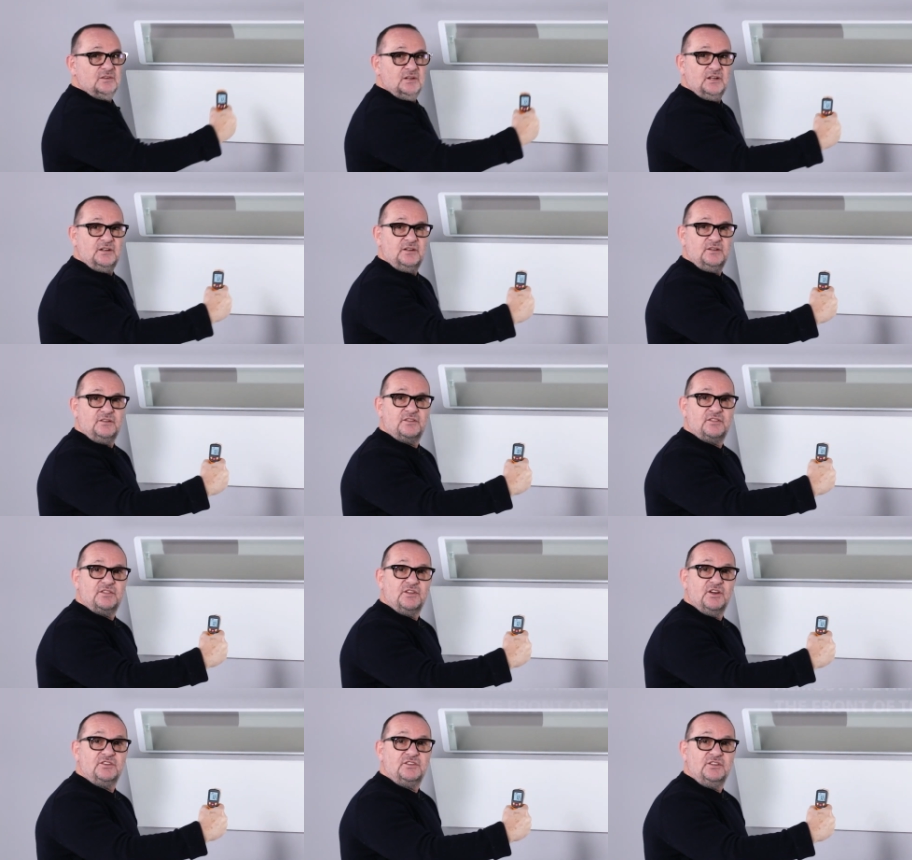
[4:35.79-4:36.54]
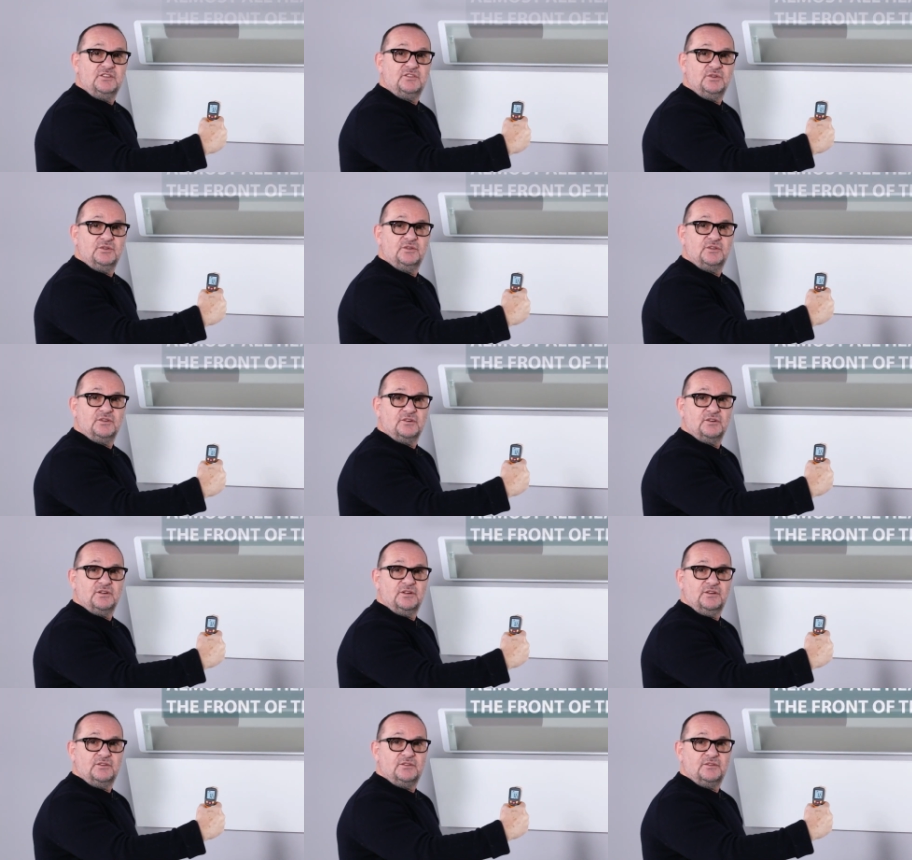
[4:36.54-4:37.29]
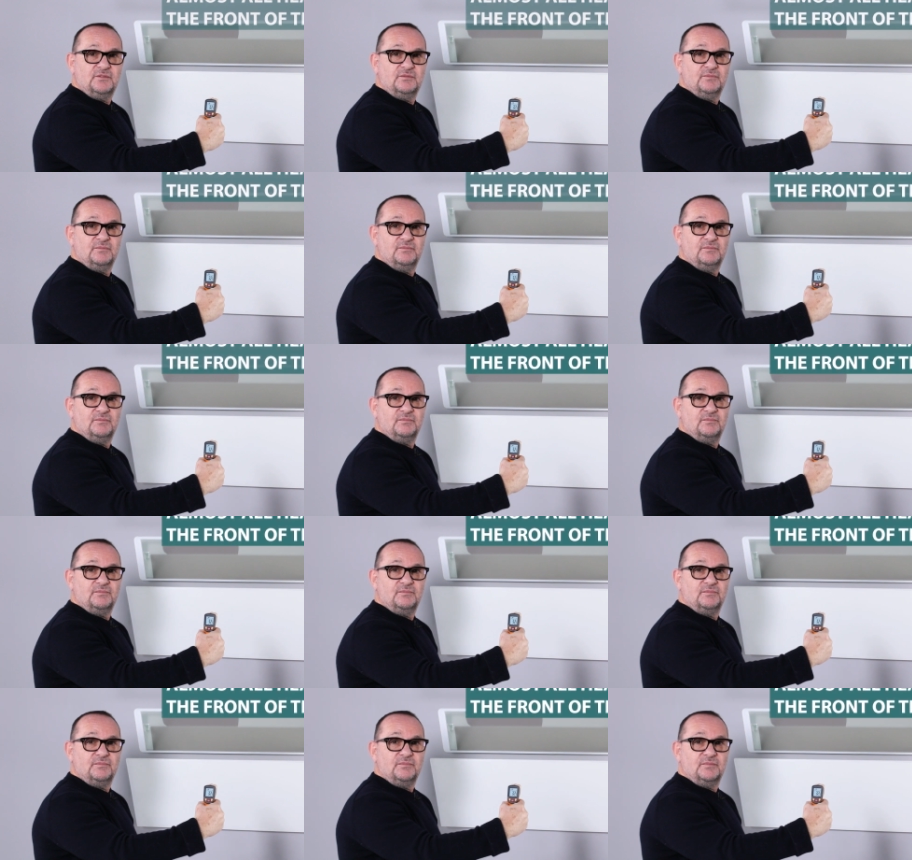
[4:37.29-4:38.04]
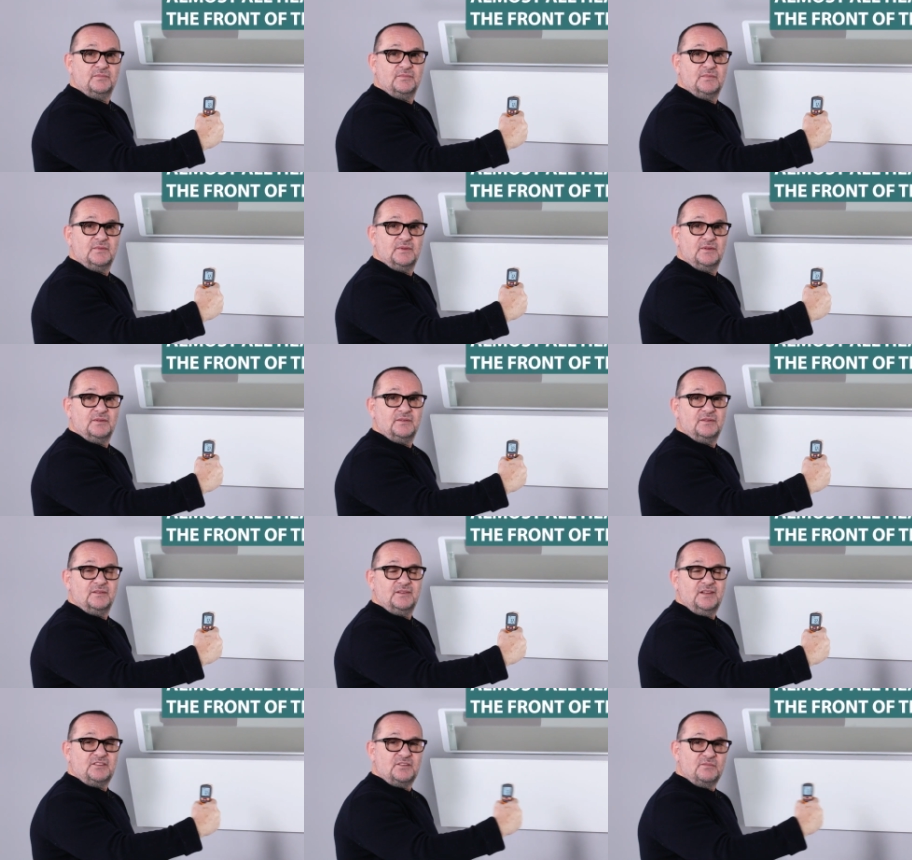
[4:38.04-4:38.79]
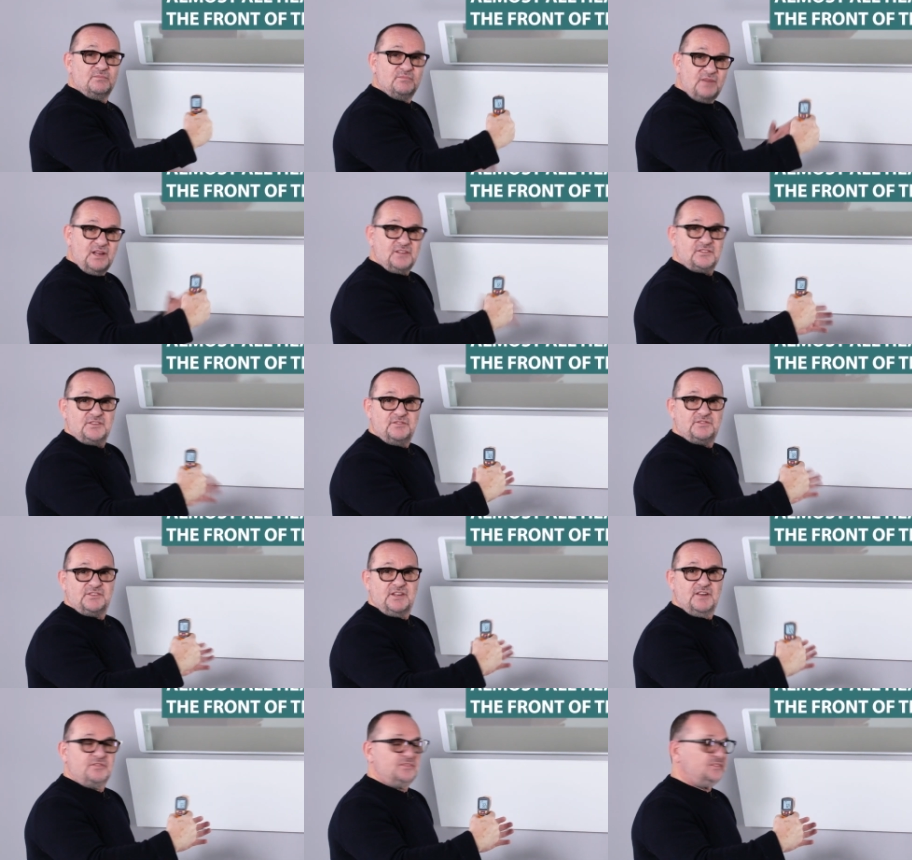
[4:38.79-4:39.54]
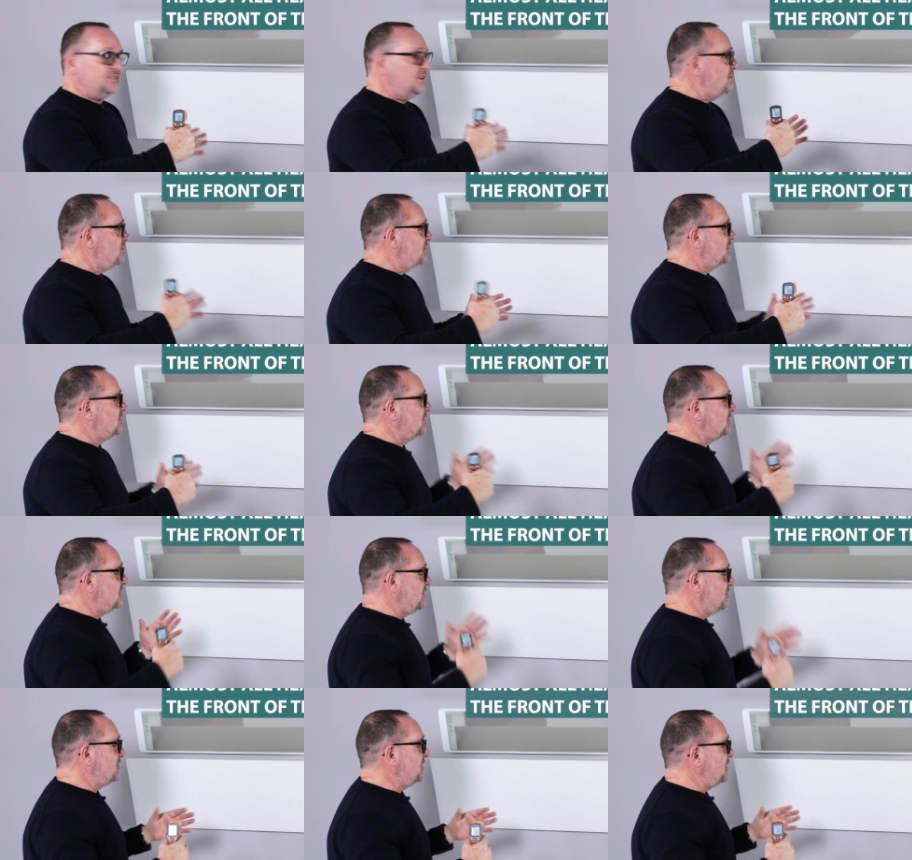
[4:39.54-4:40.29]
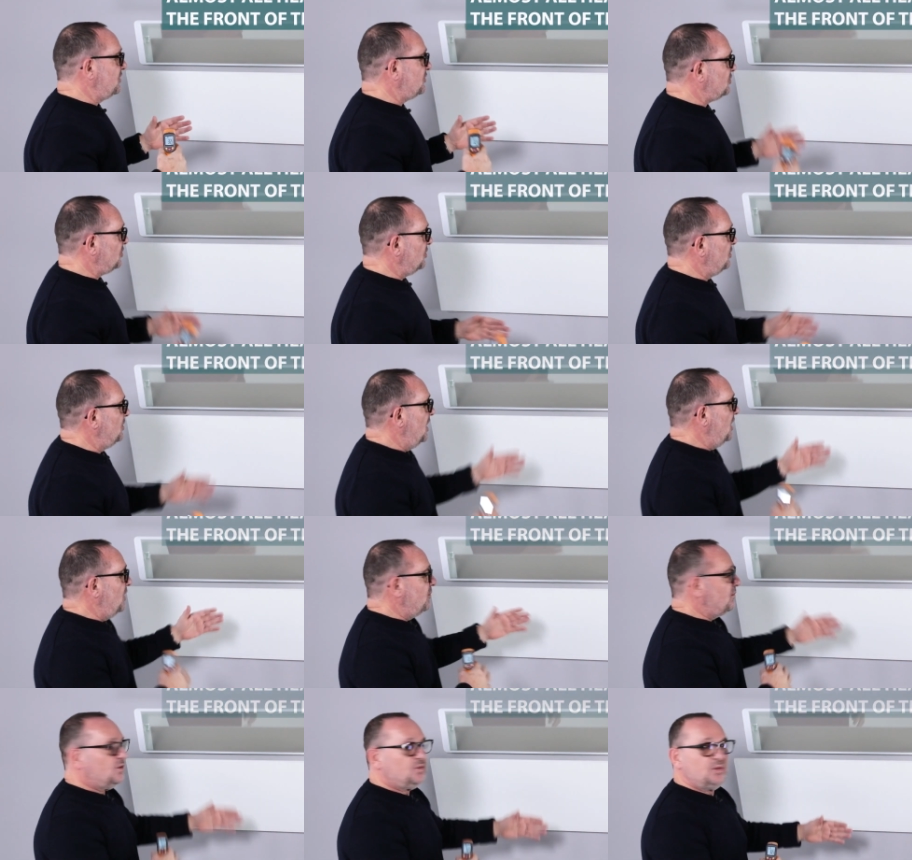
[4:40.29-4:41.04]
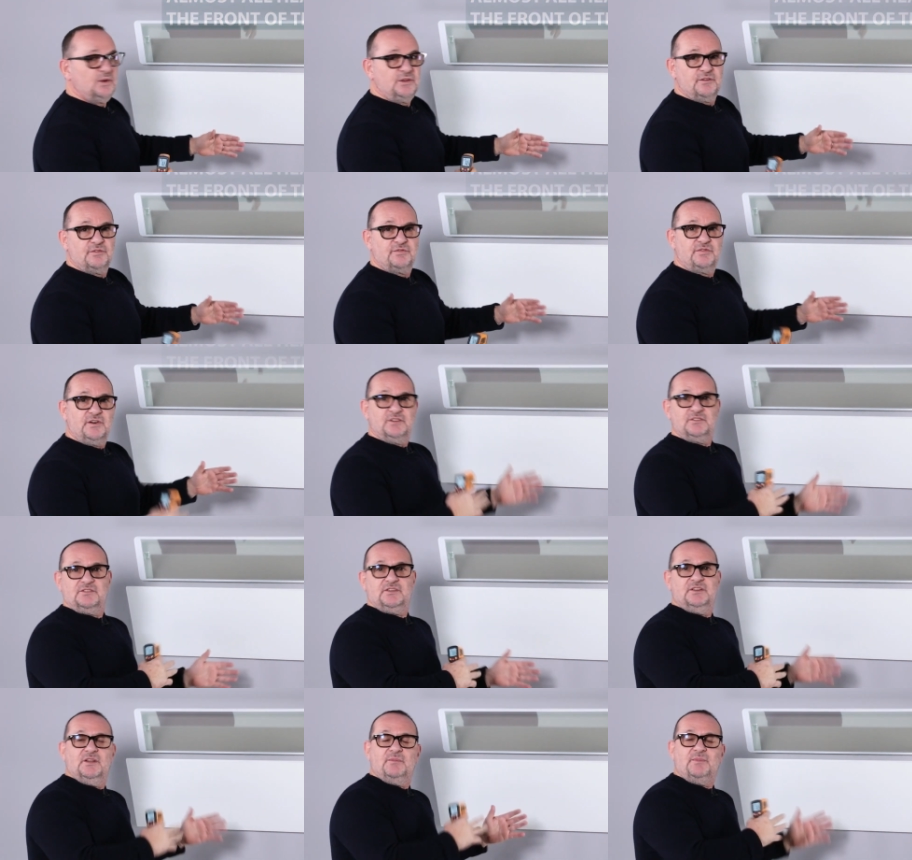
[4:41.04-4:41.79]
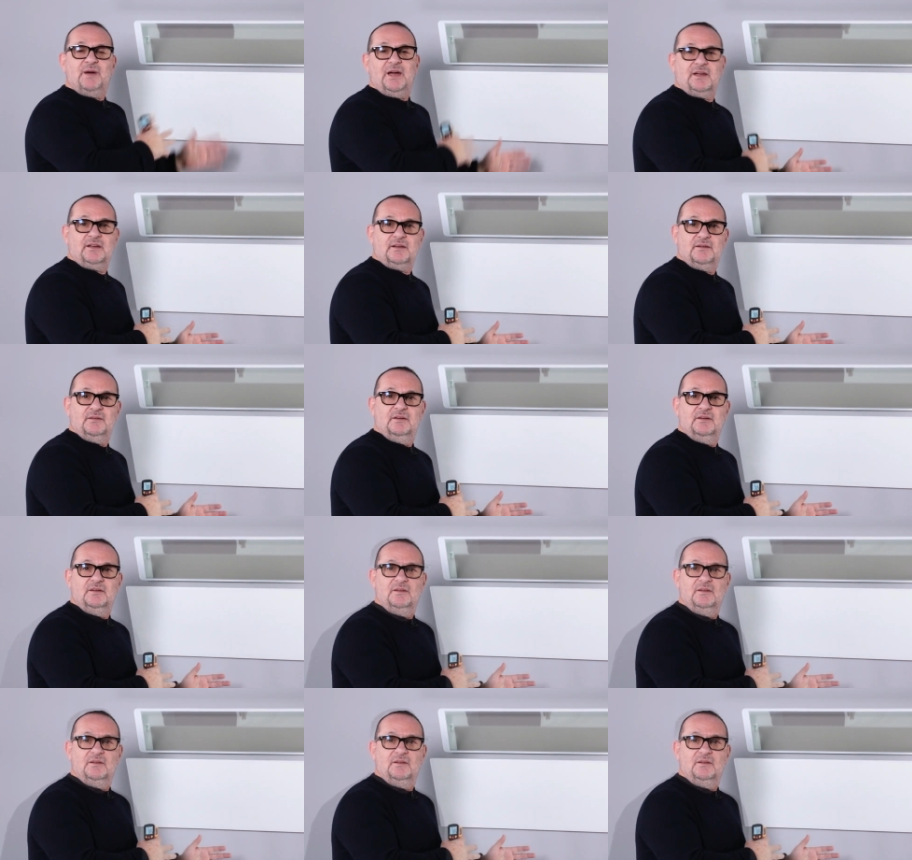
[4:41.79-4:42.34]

It is 32 degrees. That's a massive temperature differential between the front and the back.